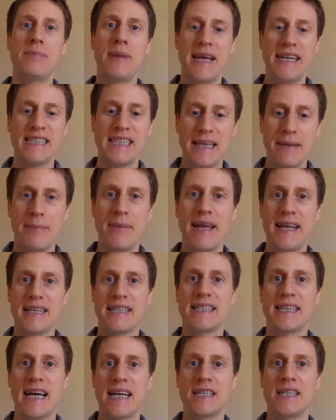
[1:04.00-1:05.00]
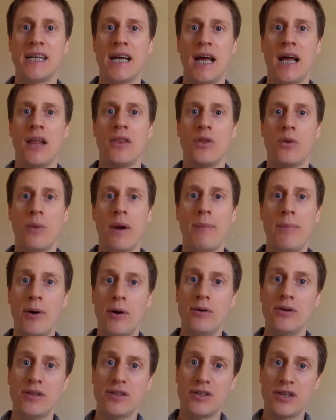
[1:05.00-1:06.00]
basically means that the web
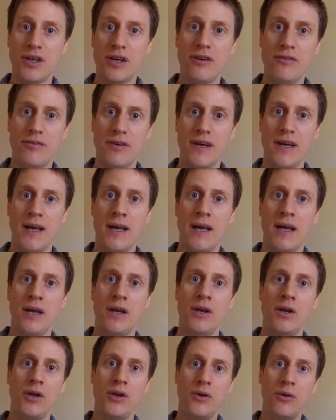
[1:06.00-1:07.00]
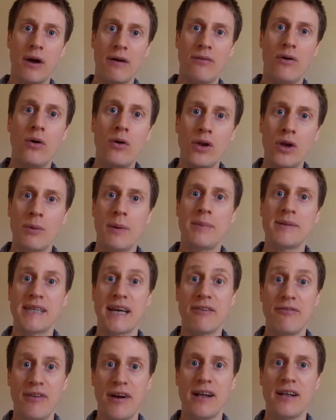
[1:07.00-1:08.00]
host server you have all your
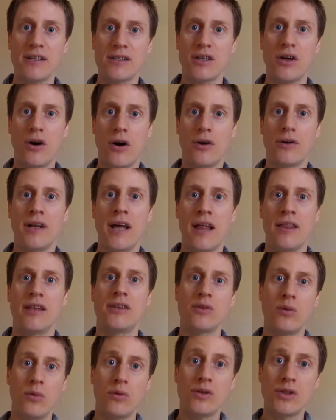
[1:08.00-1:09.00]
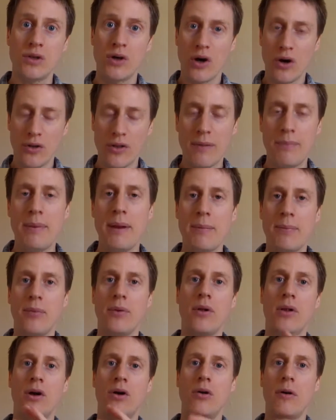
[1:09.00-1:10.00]
website files on. There's also other
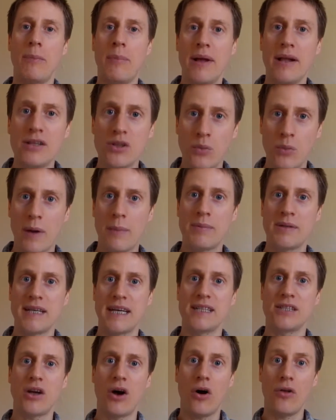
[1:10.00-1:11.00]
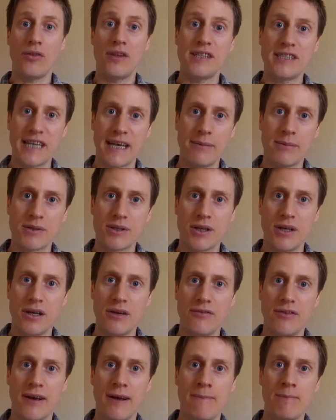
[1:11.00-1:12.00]
people who are building websites on the same
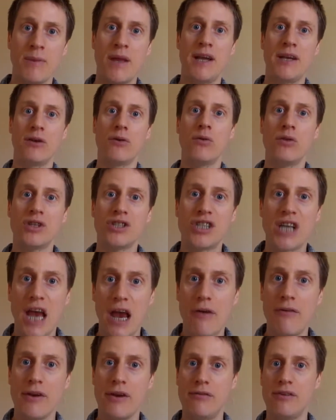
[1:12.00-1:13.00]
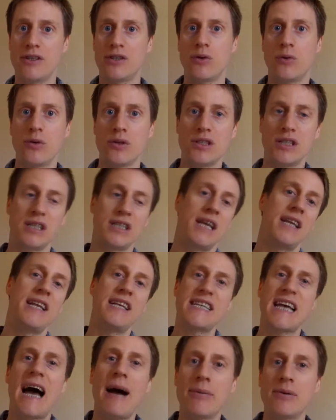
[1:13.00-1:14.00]
server and you're all sharing the resources and
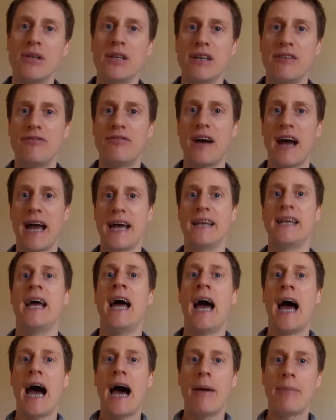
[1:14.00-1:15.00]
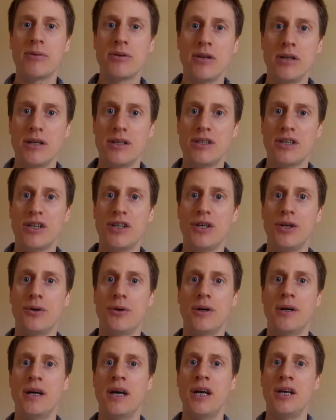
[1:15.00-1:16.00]
that's absolutely fine, absolutely
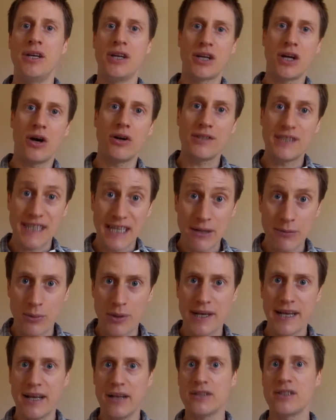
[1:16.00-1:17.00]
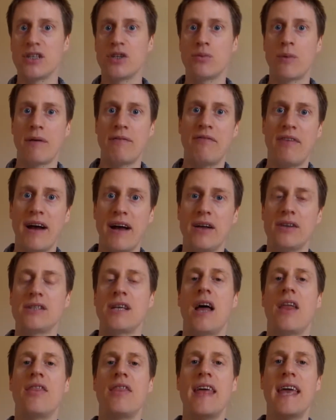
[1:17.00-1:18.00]
secure. You can't see anybody else's web files
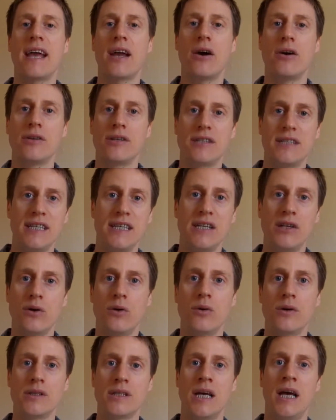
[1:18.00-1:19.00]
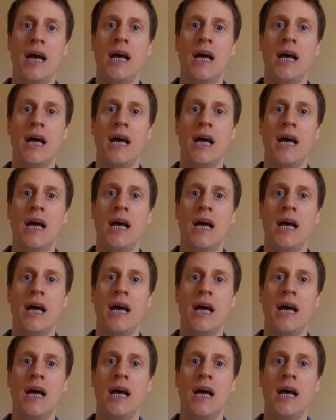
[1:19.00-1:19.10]
and they can't see yours.